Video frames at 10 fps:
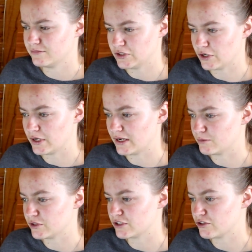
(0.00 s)
sorry,
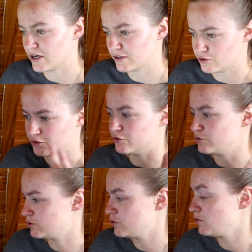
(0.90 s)
I'm just trying to
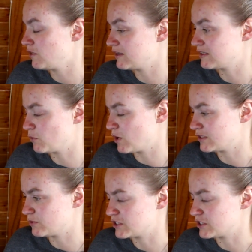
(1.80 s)
do two things at once,